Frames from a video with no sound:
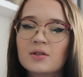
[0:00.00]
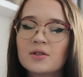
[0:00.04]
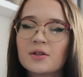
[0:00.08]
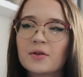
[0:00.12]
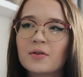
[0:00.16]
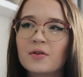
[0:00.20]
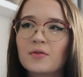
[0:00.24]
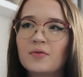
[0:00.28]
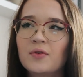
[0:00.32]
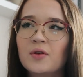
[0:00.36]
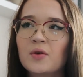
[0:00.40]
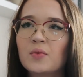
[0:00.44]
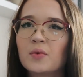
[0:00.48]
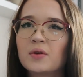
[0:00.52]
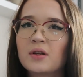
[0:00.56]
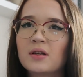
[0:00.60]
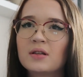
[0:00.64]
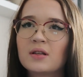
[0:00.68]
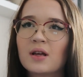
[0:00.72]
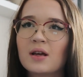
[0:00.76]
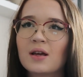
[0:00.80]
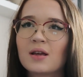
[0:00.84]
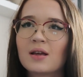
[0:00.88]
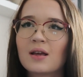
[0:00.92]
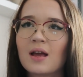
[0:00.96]
so if you
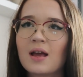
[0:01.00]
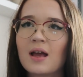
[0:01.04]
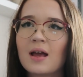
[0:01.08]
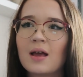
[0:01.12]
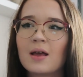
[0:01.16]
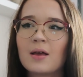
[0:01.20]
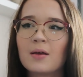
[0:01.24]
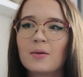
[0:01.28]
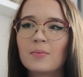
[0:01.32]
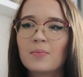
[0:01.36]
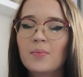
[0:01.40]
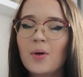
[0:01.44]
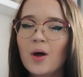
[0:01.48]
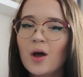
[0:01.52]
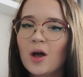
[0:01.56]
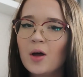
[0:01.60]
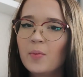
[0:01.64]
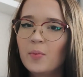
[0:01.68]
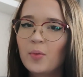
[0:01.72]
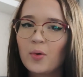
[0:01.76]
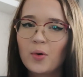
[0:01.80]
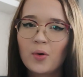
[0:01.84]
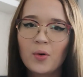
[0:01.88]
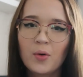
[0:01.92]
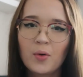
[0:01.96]
wanted like a
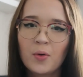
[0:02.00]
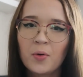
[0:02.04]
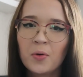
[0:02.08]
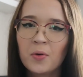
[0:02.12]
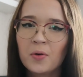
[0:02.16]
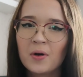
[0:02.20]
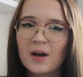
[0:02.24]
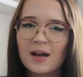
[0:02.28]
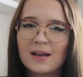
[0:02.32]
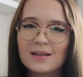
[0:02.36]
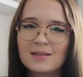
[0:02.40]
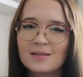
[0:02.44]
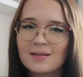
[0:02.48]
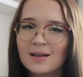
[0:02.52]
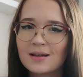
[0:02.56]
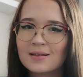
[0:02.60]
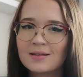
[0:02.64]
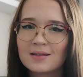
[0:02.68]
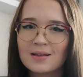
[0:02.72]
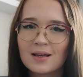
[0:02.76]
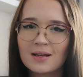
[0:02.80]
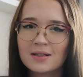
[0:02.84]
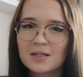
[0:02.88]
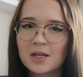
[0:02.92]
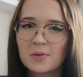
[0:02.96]
purple
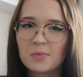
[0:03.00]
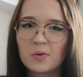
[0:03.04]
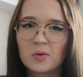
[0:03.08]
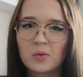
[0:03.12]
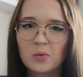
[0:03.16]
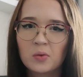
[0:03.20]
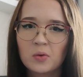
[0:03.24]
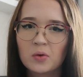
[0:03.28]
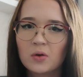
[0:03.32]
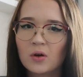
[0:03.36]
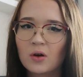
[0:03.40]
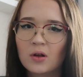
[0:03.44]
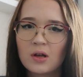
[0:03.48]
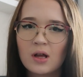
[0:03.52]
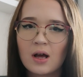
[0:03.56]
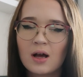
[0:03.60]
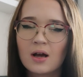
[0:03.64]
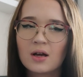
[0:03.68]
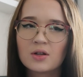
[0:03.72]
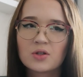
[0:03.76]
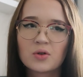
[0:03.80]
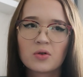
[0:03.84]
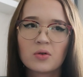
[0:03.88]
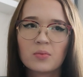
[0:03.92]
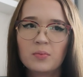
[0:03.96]
aesthetic type of wall
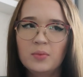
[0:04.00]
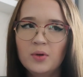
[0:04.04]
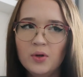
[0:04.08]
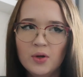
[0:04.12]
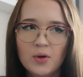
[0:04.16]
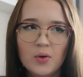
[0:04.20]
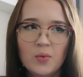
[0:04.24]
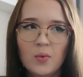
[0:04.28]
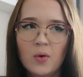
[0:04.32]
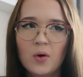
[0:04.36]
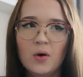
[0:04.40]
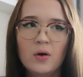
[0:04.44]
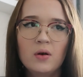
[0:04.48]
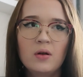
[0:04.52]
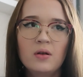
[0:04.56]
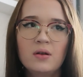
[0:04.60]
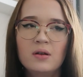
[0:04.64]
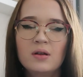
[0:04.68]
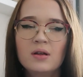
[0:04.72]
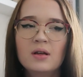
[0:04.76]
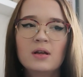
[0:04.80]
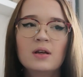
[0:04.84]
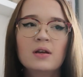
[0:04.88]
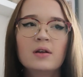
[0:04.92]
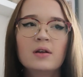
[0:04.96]
collage or a blue one.